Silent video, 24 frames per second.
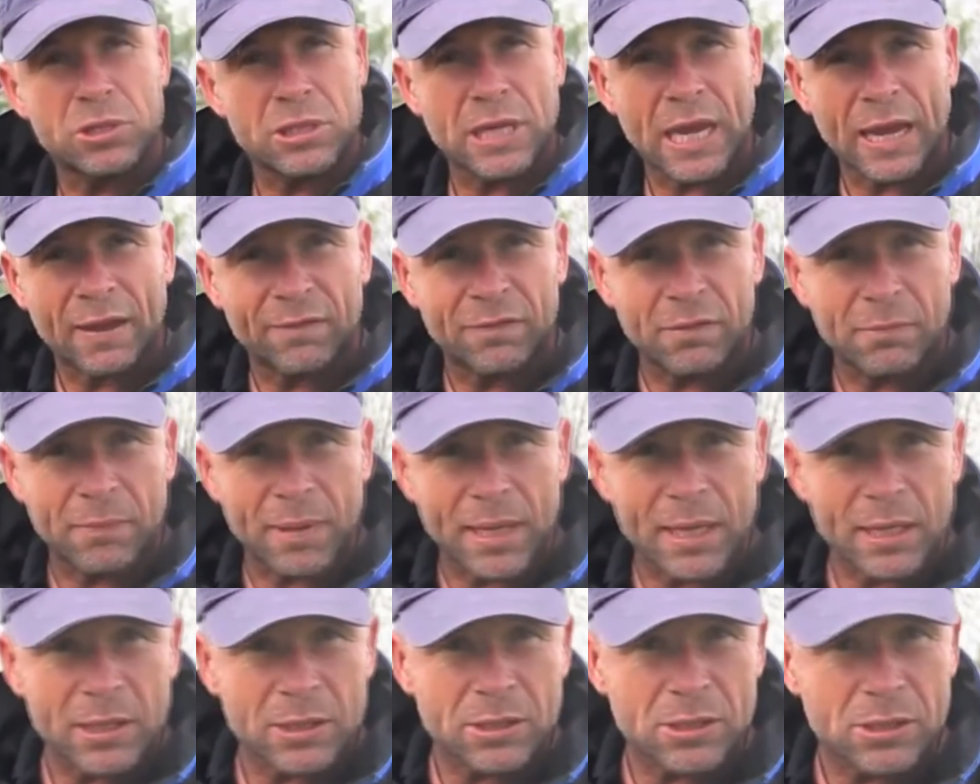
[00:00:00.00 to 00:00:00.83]
a heavy
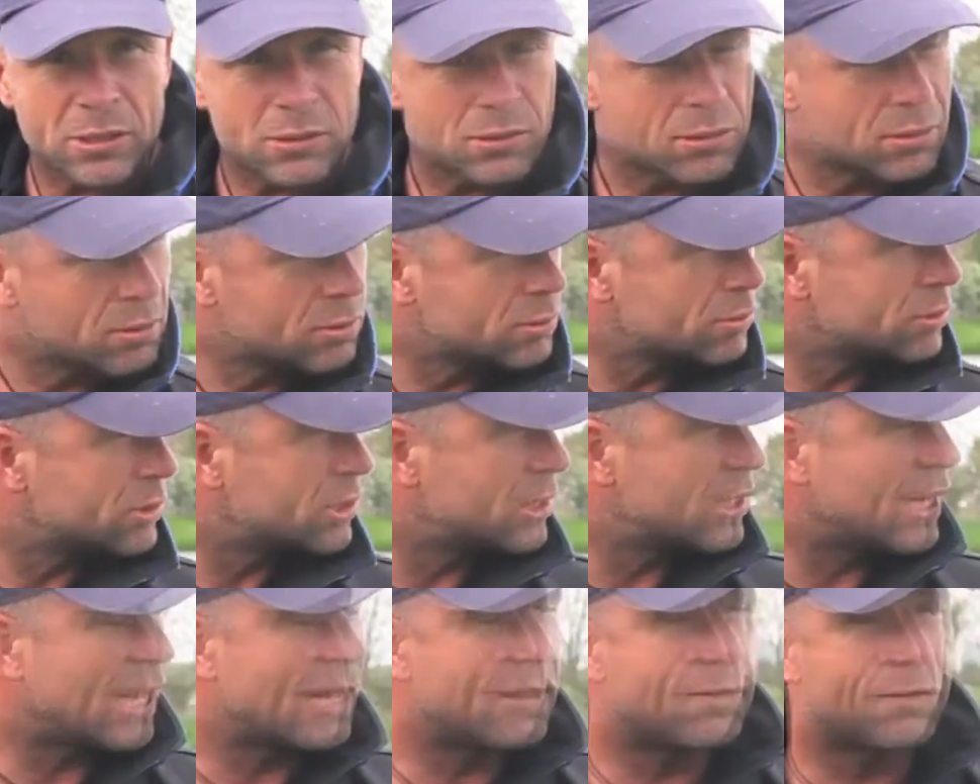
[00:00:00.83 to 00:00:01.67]
mix,
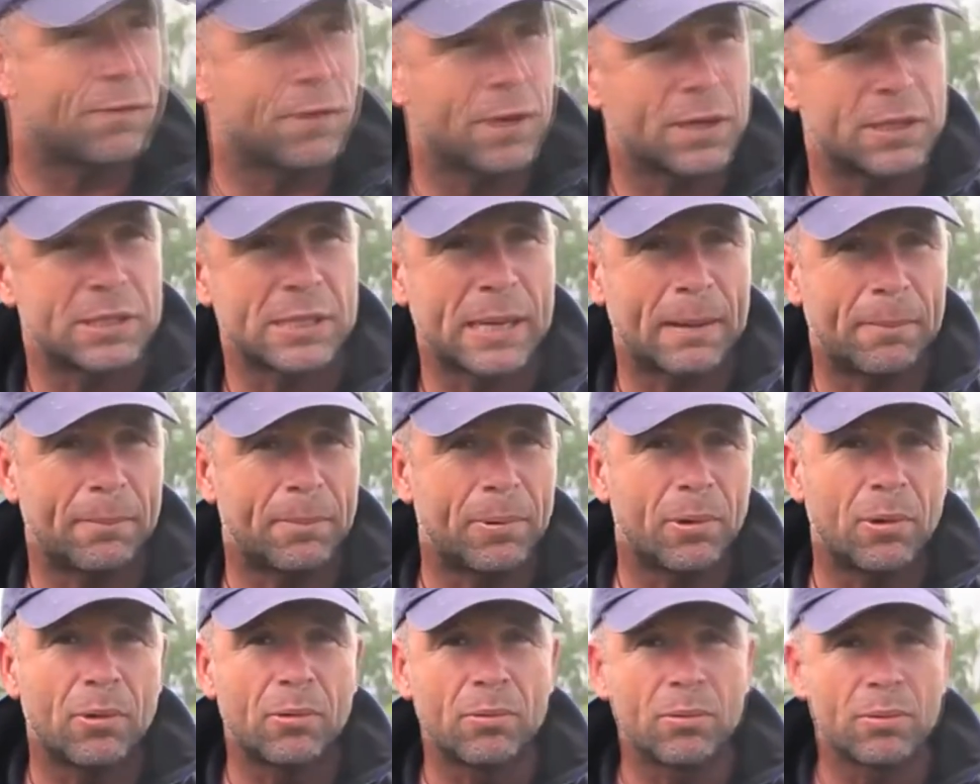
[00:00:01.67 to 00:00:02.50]
today for
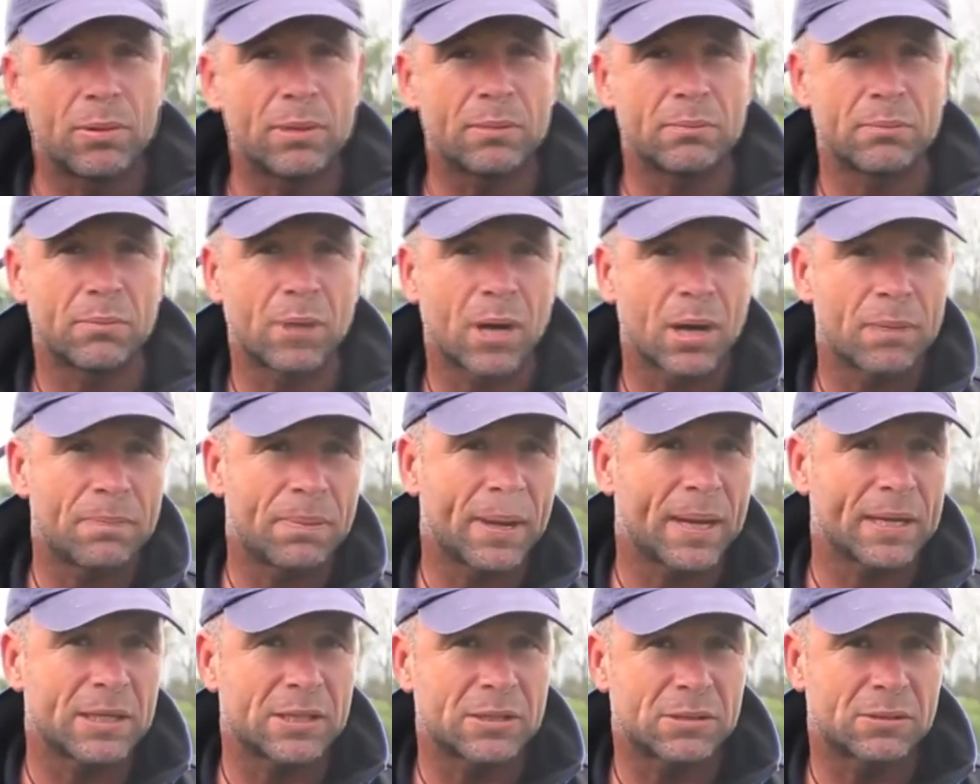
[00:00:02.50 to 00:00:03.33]
example, my
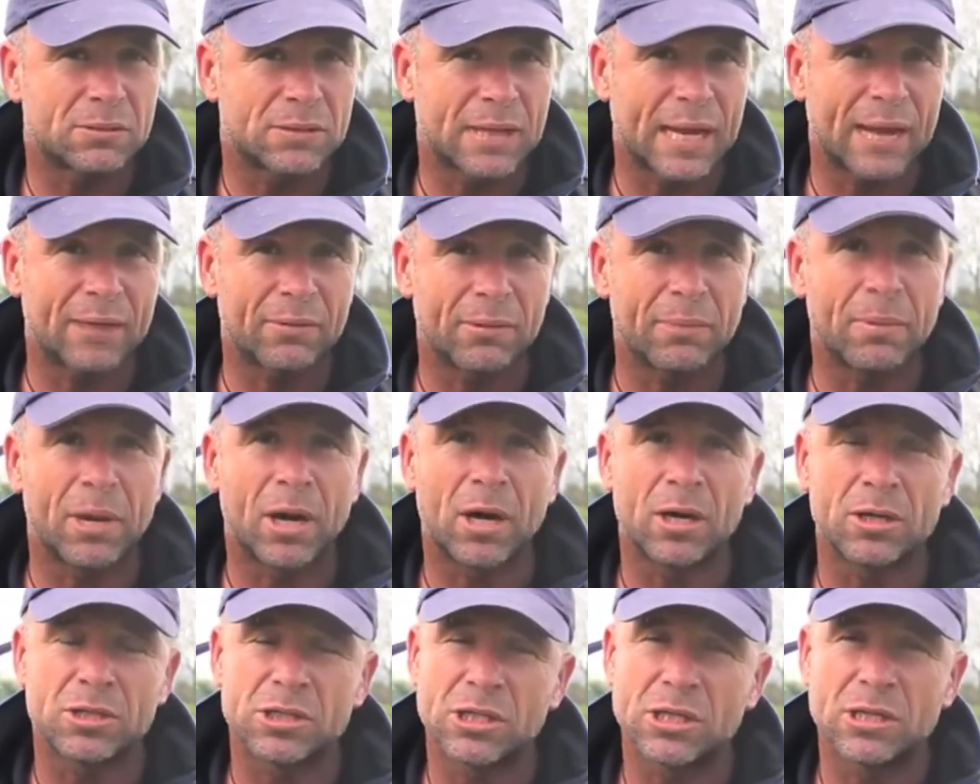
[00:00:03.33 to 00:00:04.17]
peg's down the
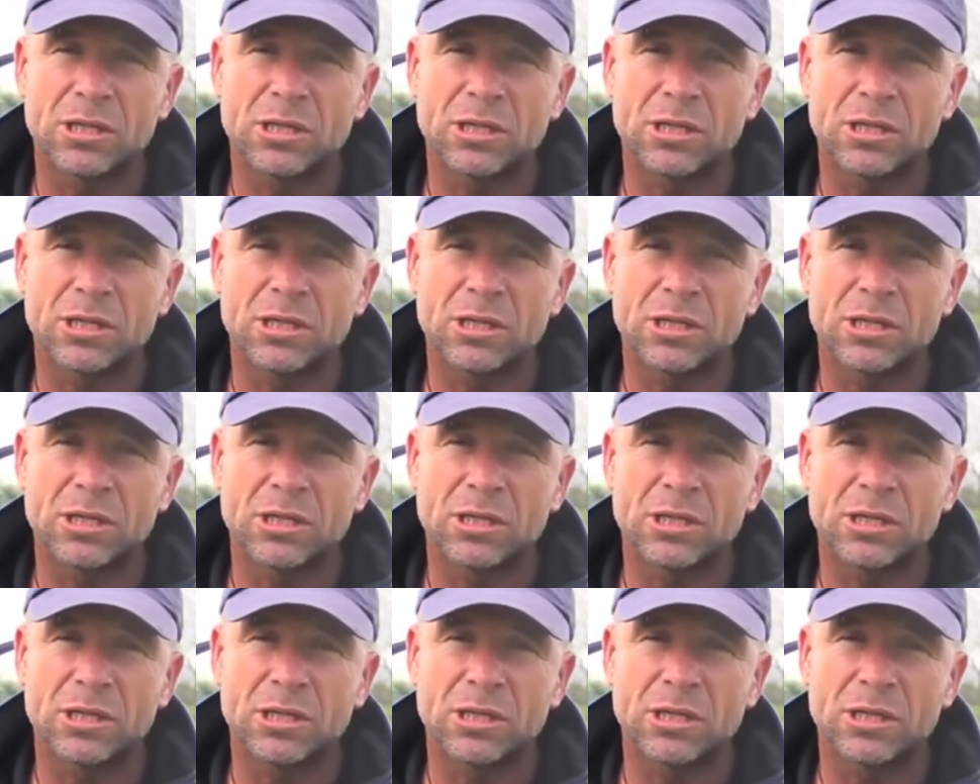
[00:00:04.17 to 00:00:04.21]
margin,